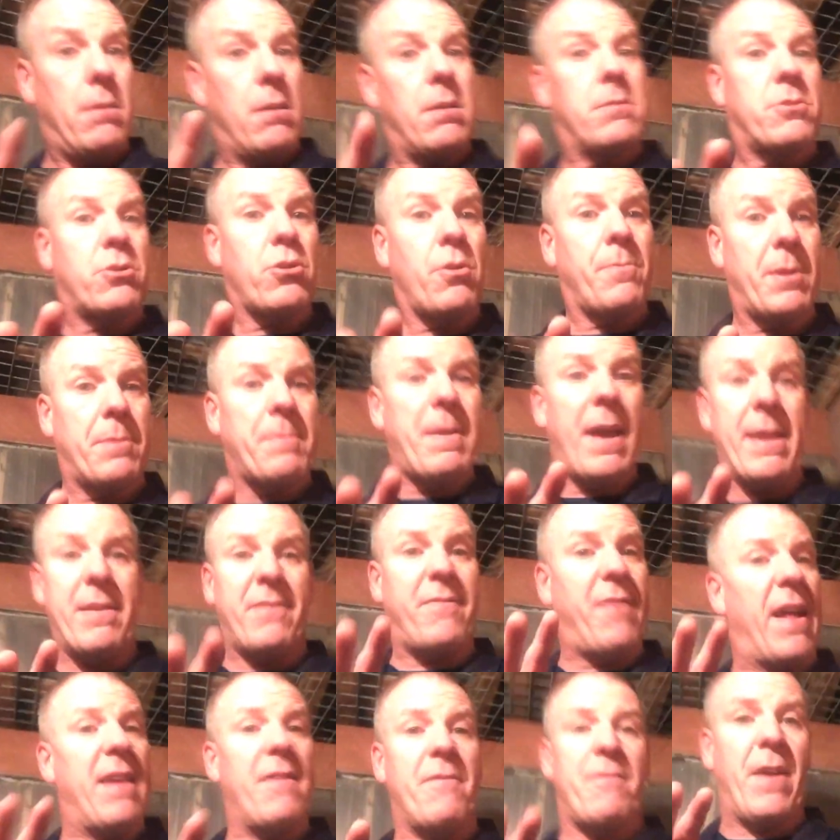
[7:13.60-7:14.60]
someone made
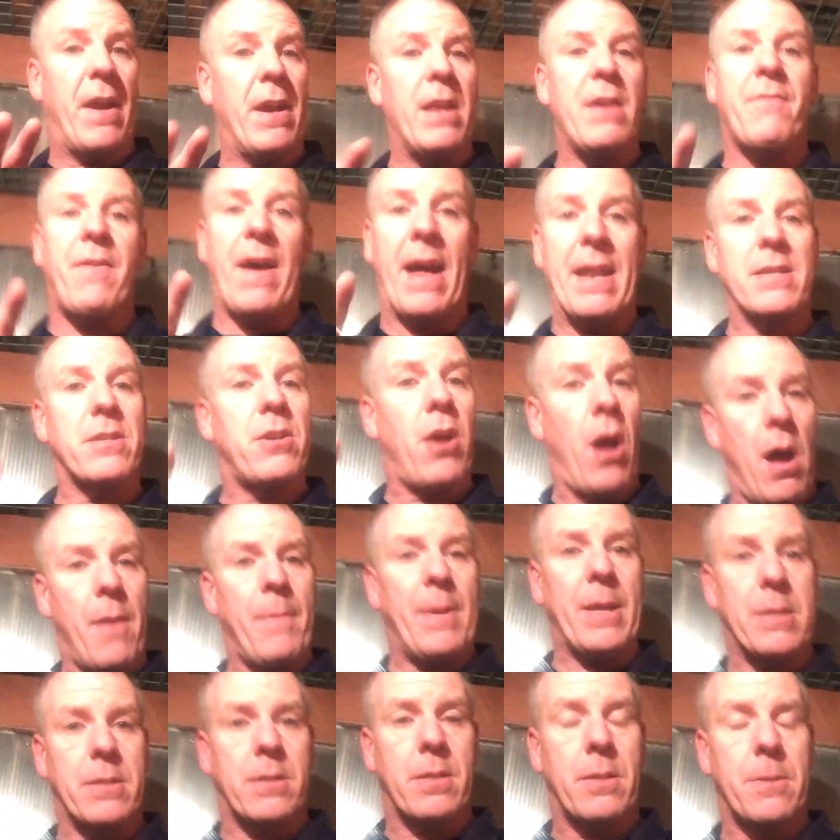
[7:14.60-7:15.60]
a very valid
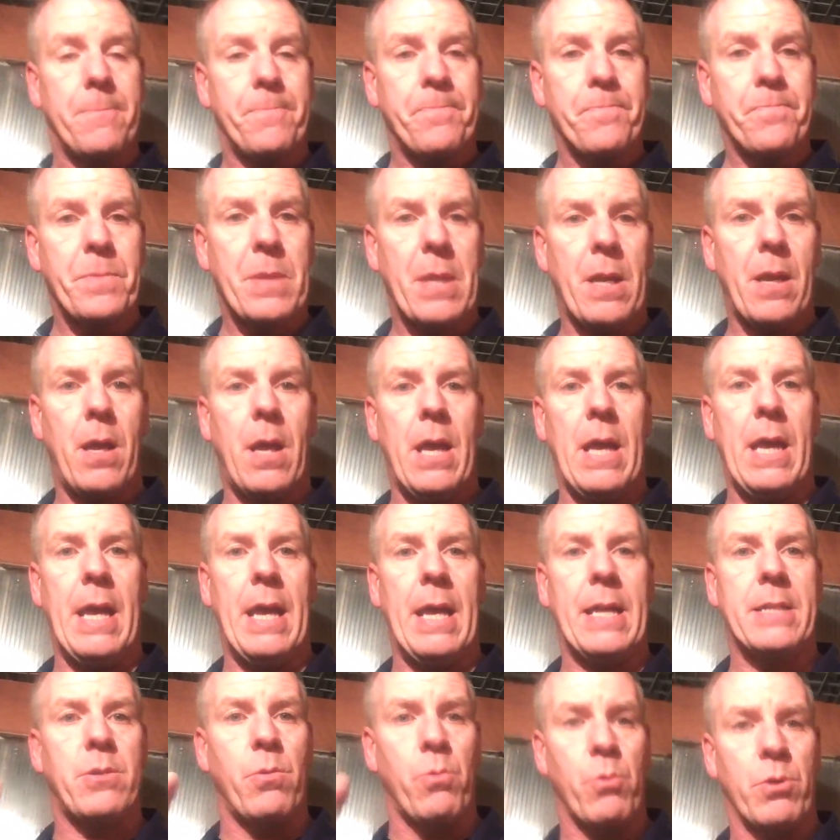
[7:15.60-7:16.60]
comment
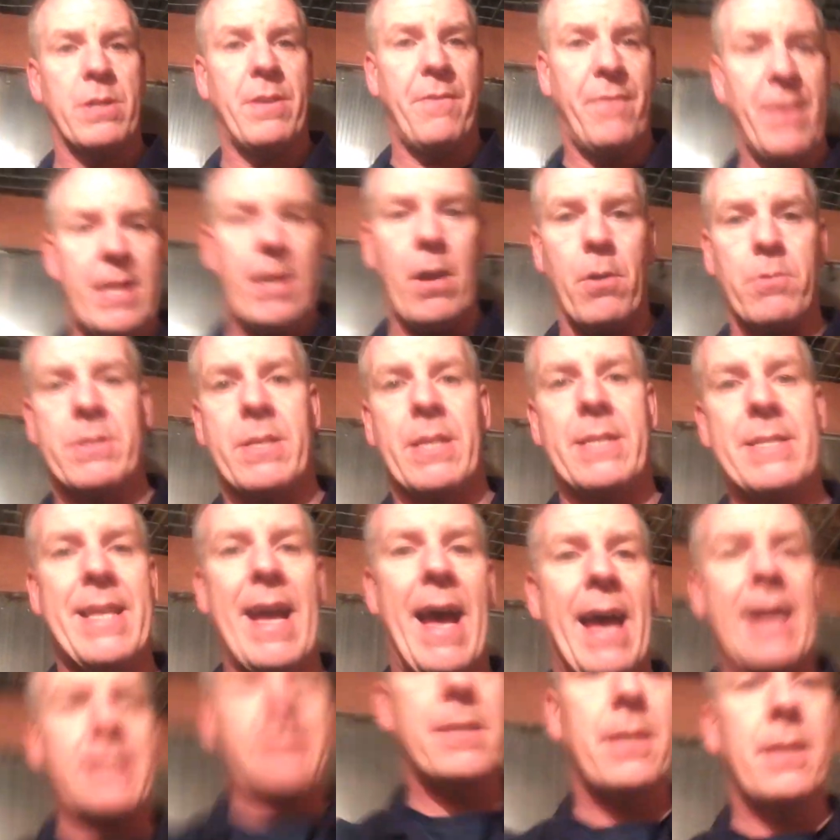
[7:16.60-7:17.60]
to one of the videos,
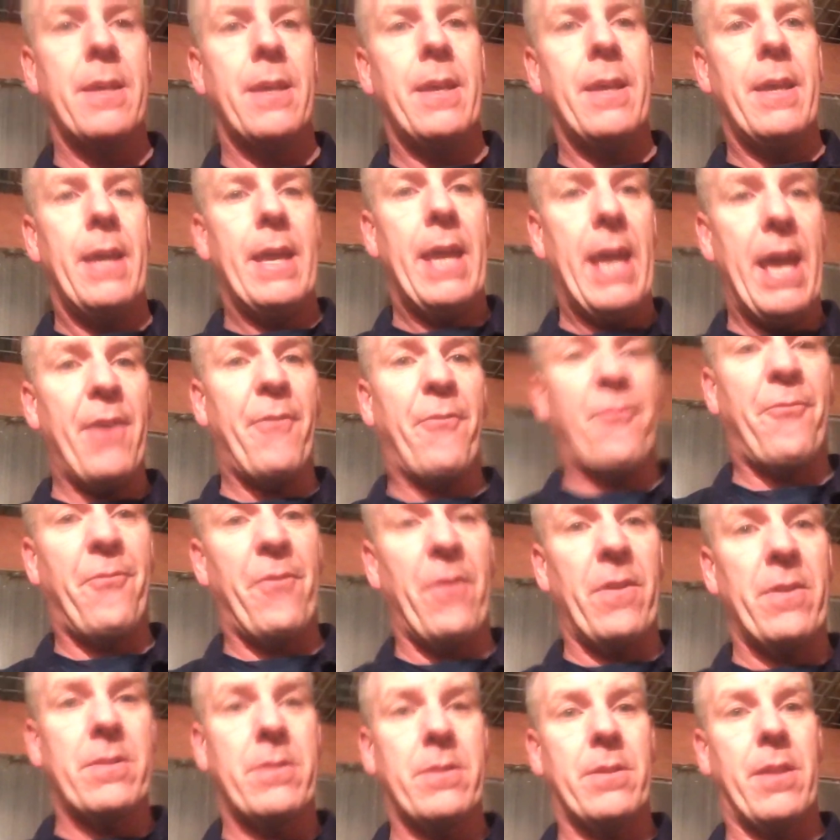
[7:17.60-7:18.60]
that if
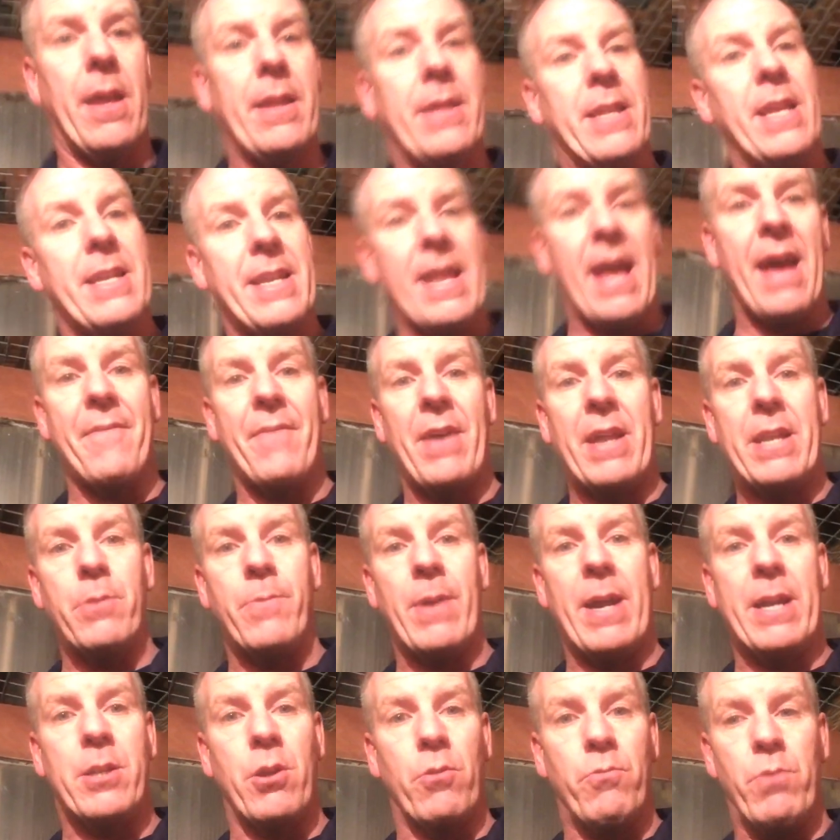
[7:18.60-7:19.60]
they didn't have
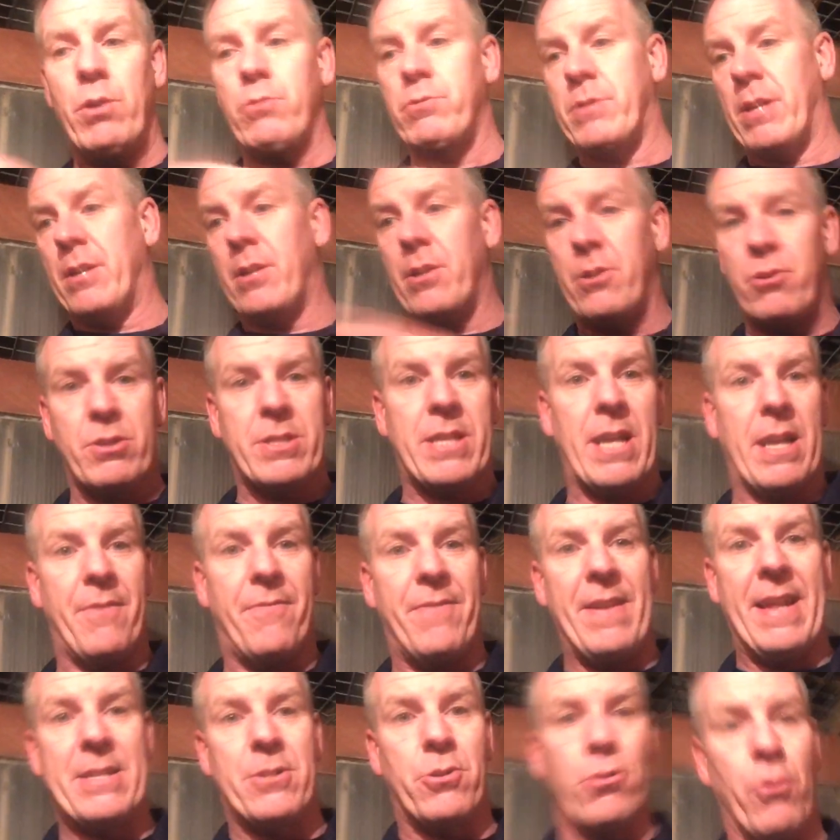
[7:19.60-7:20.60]
anywhere to roost and they just had a
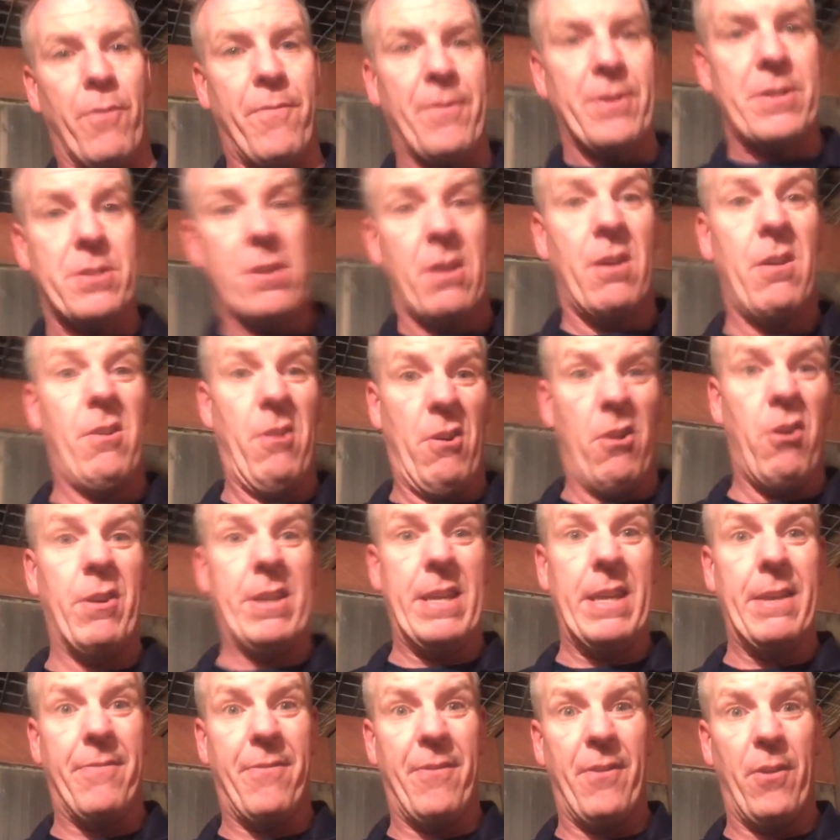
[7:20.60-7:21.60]
flat surface,
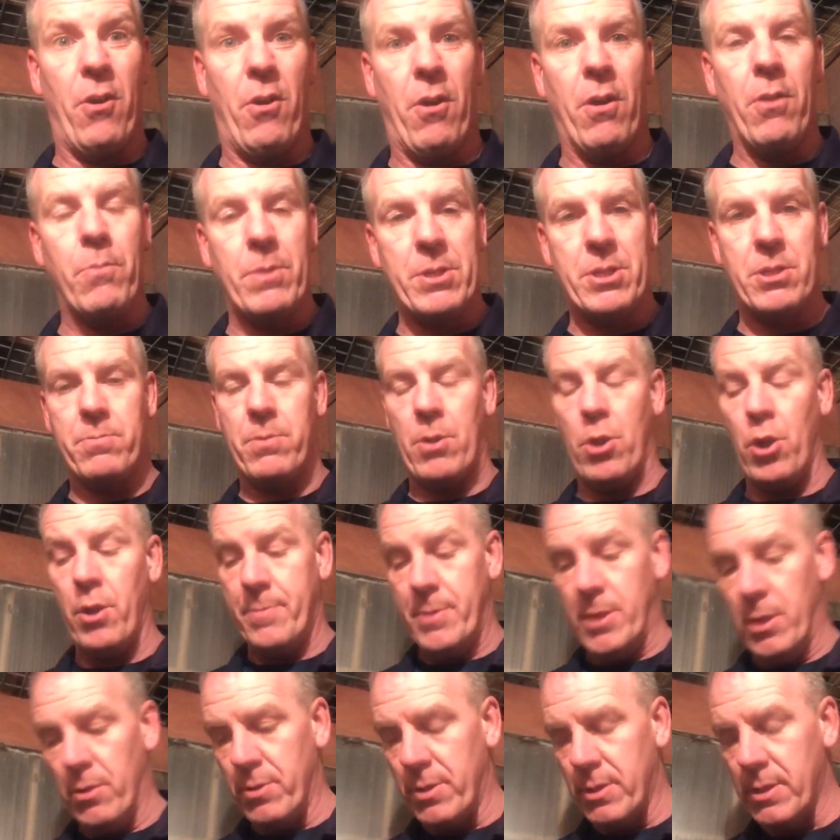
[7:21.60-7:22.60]
i.e. floor, which is what I'm
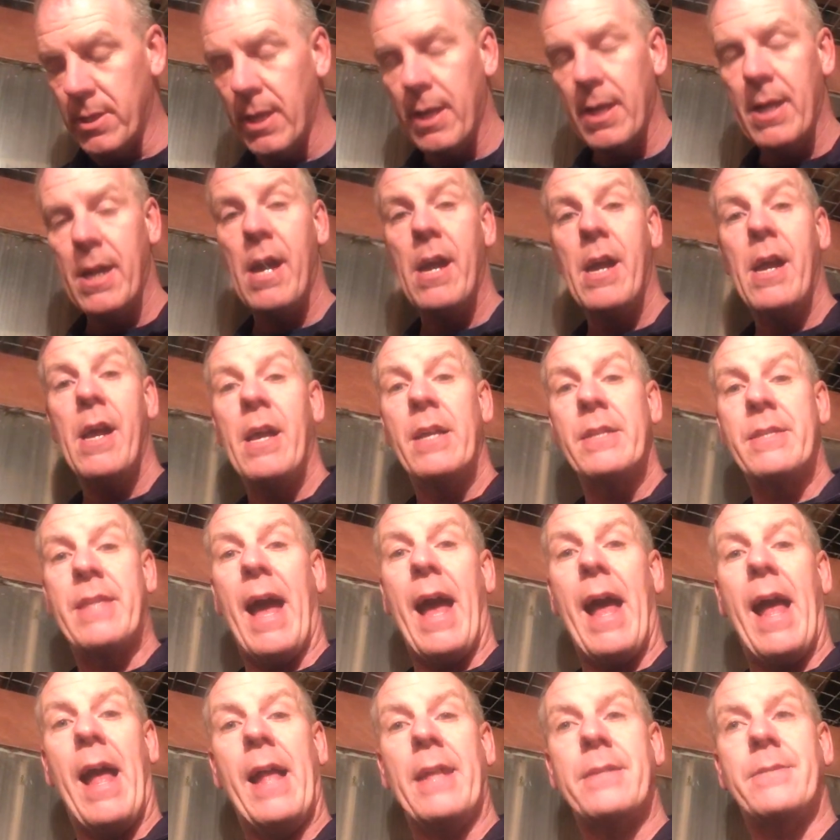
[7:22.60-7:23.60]
using,
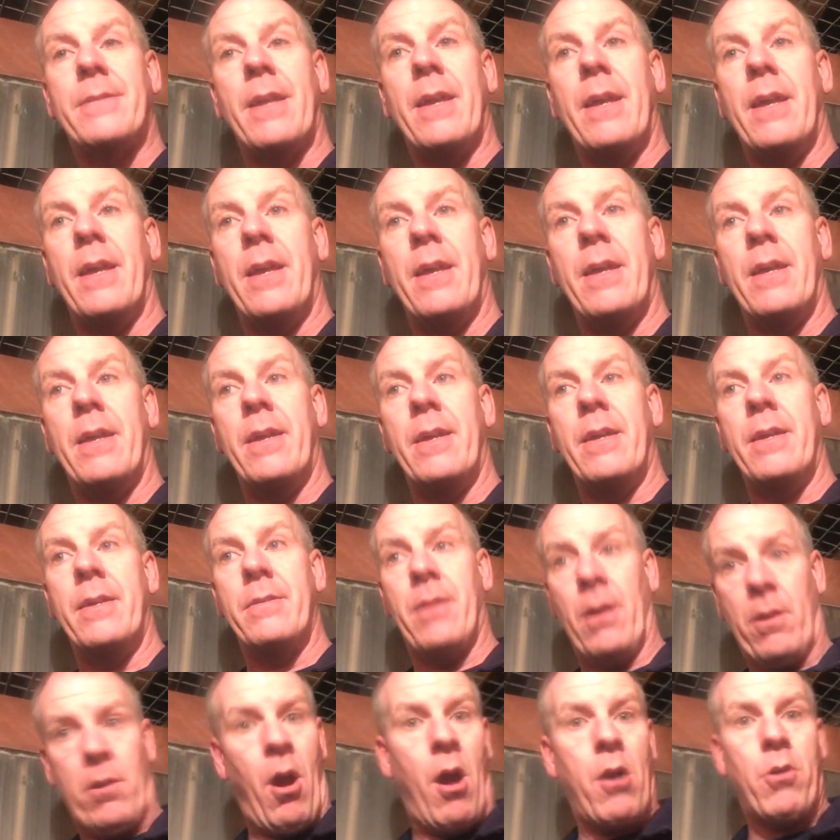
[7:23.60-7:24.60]
that the
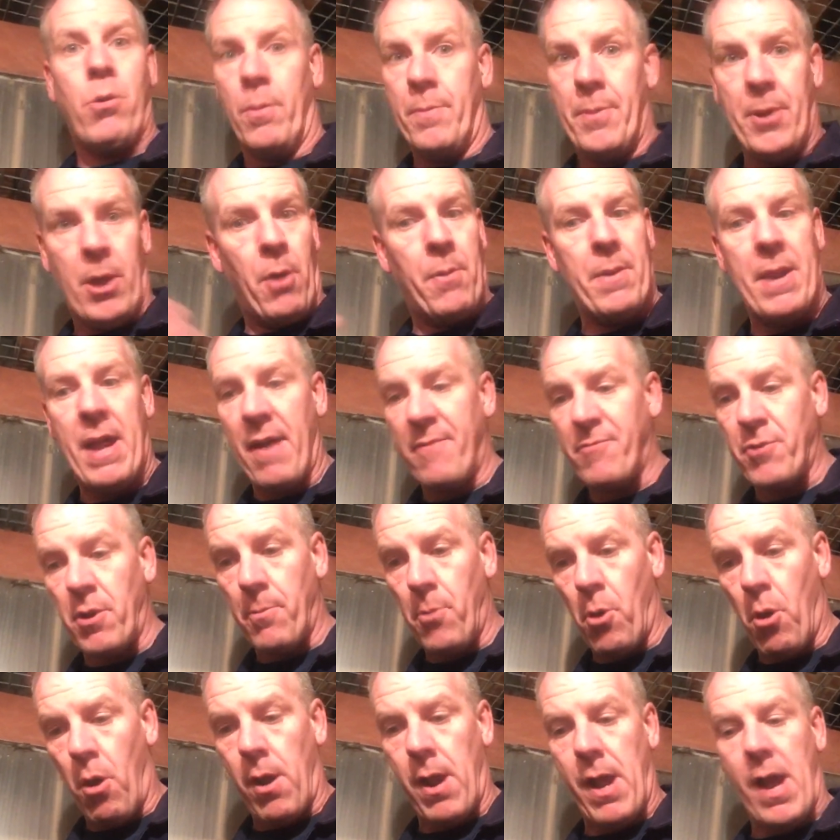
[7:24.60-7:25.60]
cock would be going after
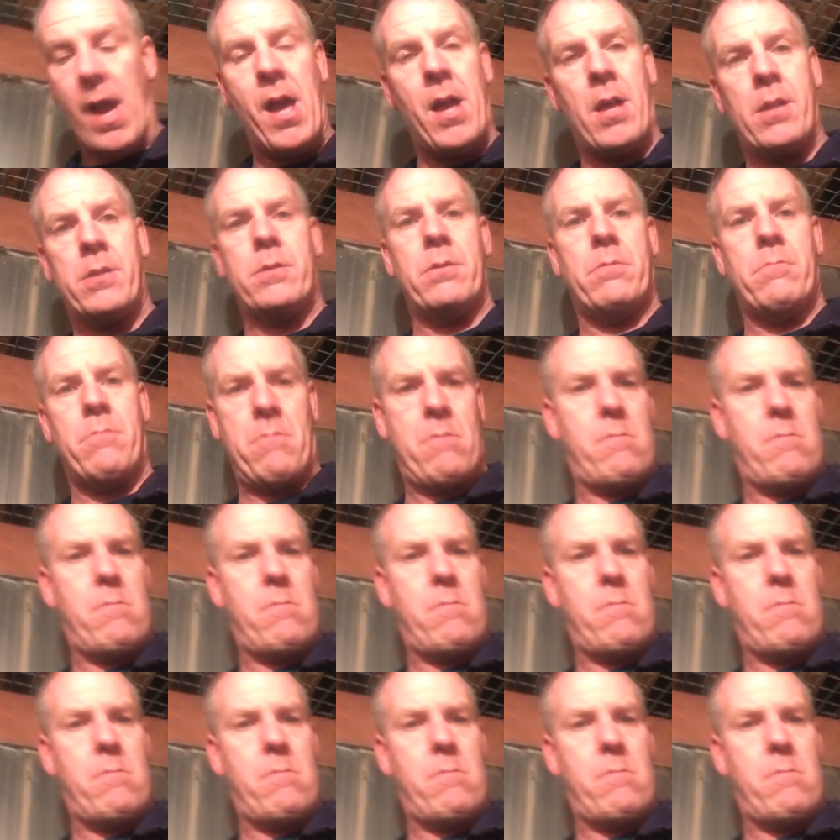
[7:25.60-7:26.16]
more. And